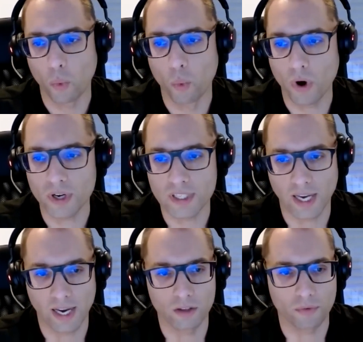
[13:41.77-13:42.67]
What
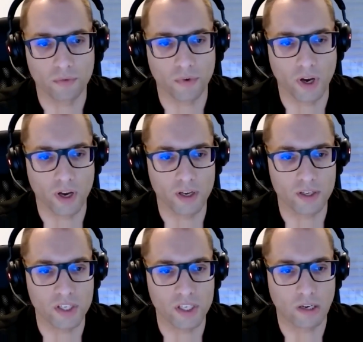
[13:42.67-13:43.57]
kind of
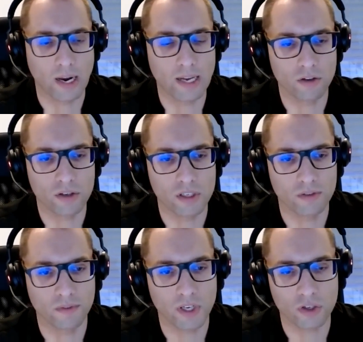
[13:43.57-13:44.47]
CRI does
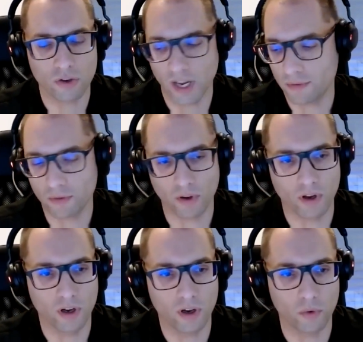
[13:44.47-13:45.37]
this fixture have?
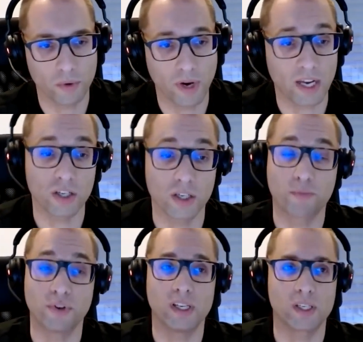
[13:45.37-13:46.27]
We were actually
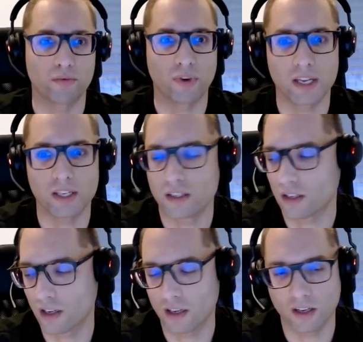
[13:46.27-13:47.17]
pretty surprised
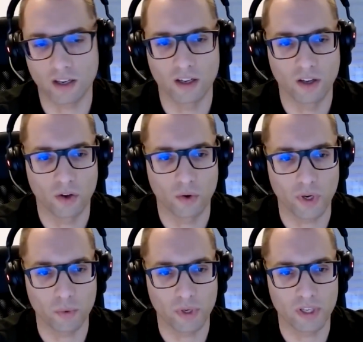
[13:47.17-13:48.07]

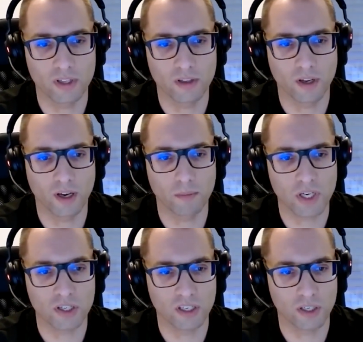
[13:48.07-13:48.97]
when we
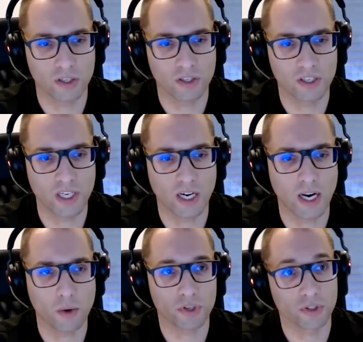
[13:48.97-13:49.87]
measured this.
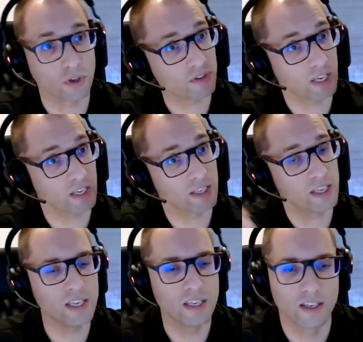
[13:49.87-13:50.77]
CRI was not a
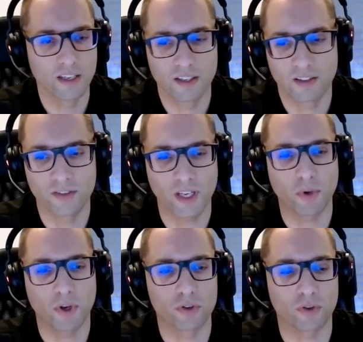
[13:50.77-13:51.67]
key
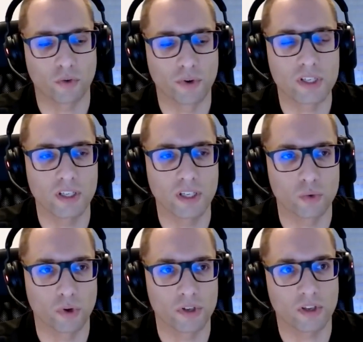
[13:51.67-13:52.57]
thing because originally
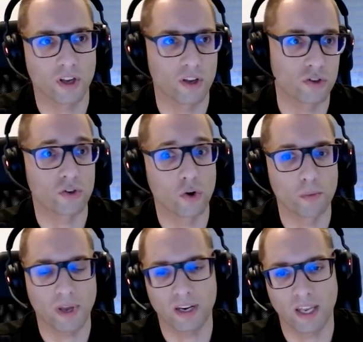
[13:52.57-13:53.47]
this was a
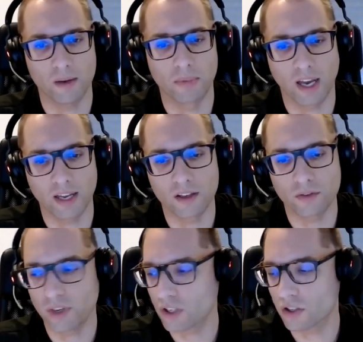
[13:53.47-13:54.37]
strobe and a
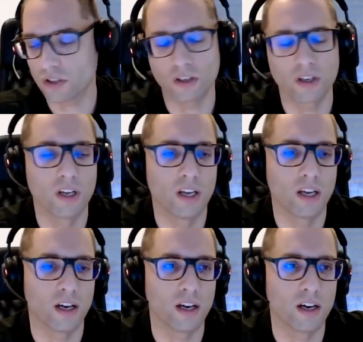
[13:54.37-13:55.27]
blinder fixture,
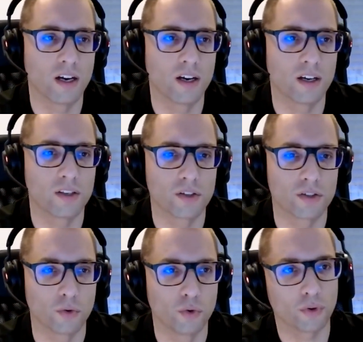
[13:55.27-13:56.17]

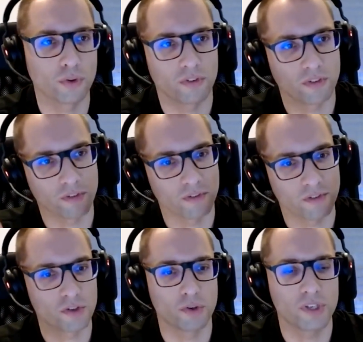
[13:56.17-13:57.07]
so not
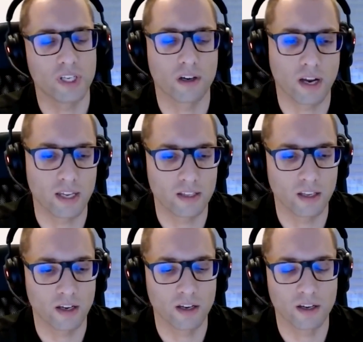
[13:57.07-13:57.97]
so CRI
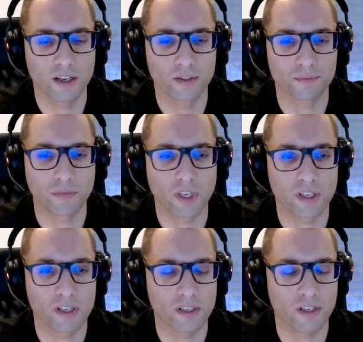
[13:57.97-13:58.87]
and
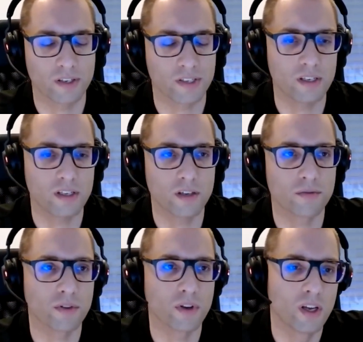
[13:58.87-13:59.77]

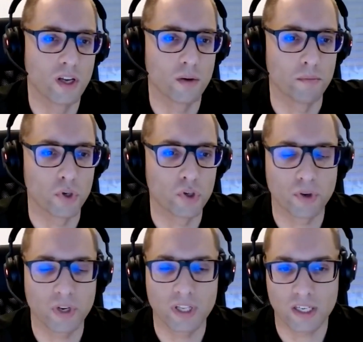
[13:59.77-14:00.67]
sensitive. But
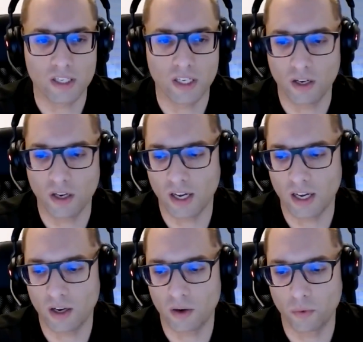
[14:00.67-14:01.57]
during testing,
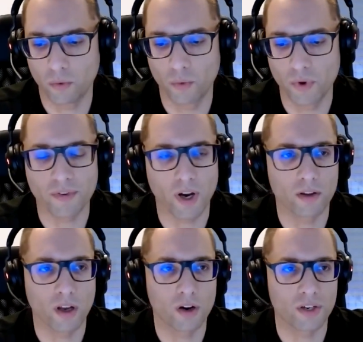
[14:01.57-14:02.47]
we
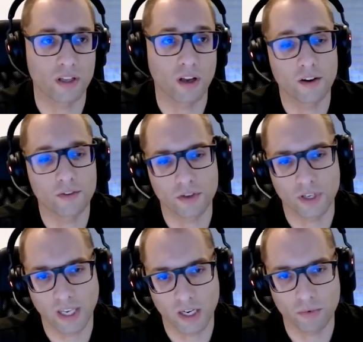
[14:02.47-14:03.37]
found out after
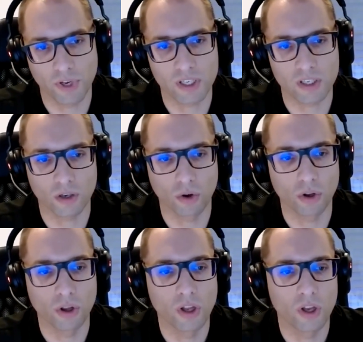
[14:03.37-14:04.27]
the calibration and
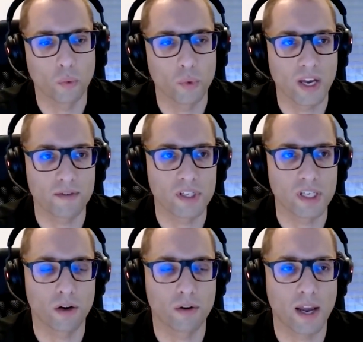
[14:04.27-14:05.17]
all, we have a
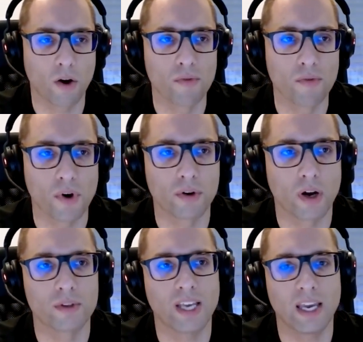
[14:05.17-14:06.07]
CRI of
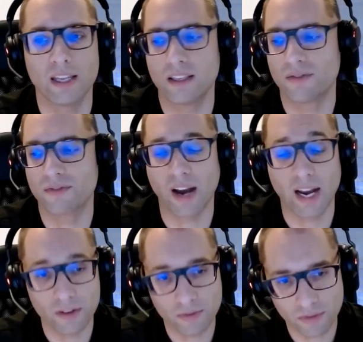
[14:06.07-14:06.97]
around
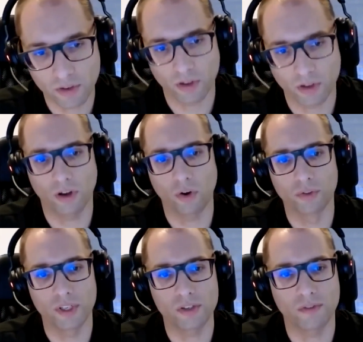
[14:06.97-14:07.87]
85
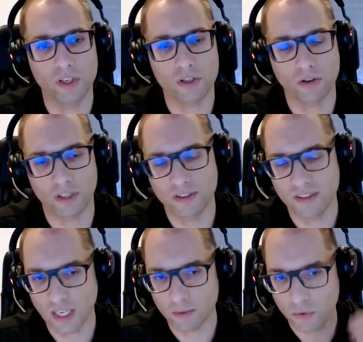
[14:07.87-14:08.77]
on this fixture, and
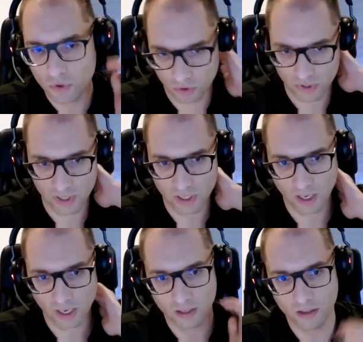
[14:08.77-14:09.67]
TM30
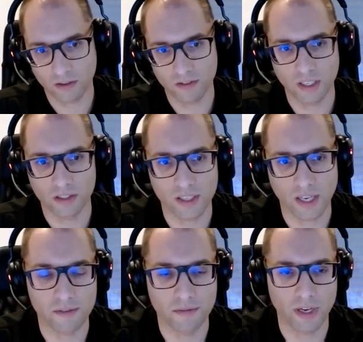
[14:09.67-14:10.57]
and
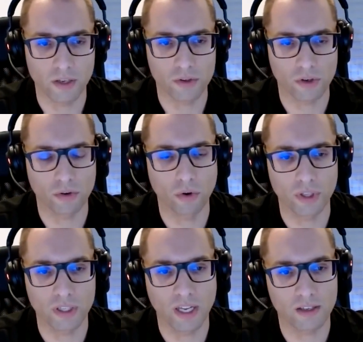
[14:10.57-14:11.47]
TLCI values are
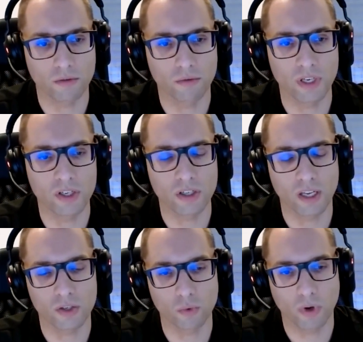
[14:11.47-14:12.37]
all in that region
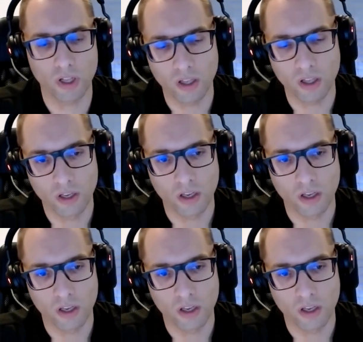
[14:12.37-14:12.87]
as well.